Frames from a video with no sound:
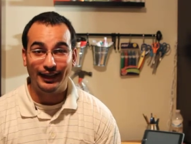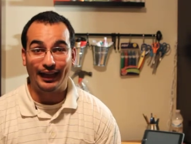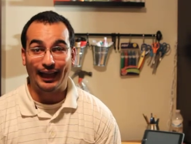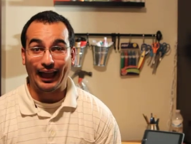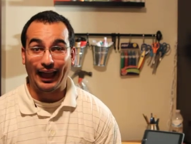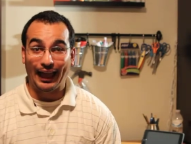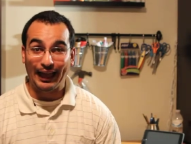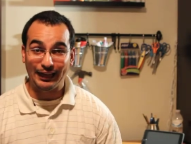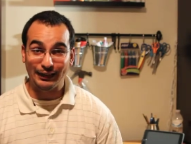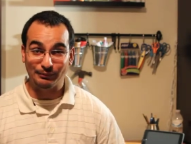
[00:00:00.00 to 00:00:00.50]

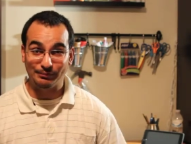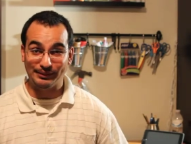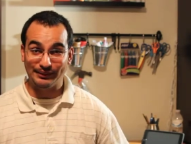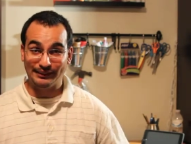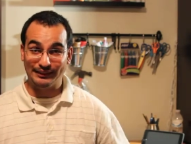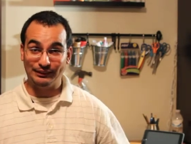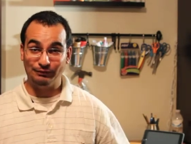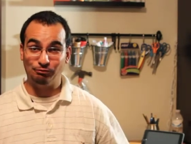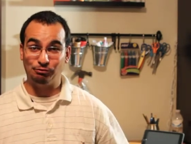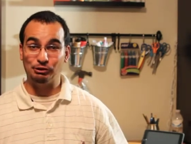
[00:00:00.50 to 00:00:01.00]
Adam and
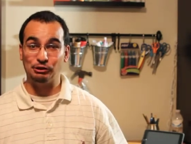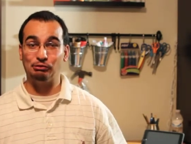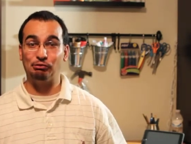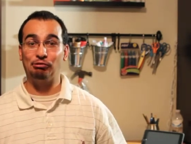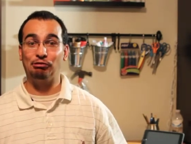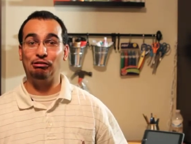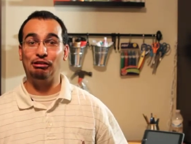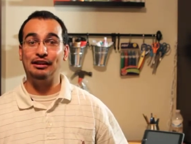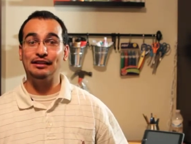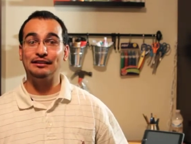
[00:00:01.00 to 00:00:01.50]
Eve would
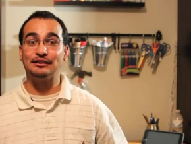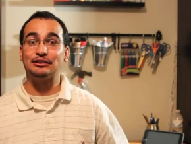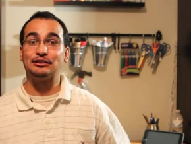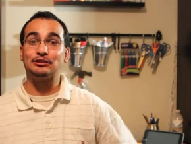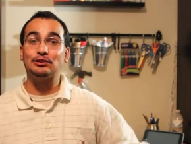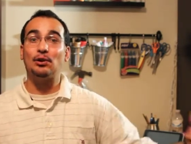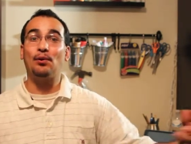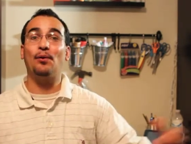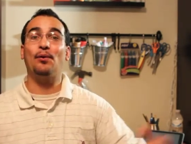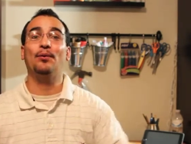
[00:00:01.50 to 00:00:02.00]
run
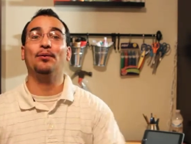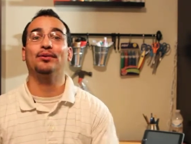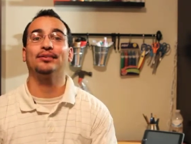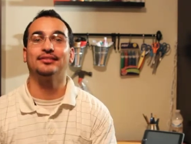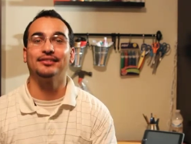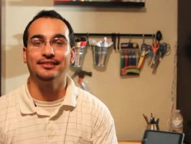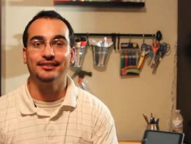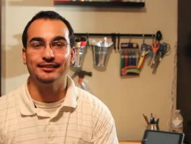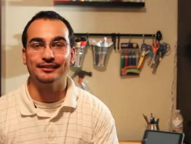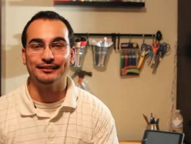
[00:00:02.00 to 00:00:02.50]

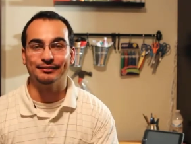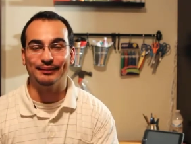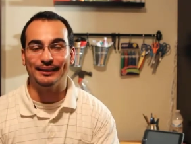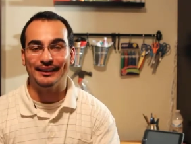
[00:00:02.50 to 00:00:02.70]
towards them,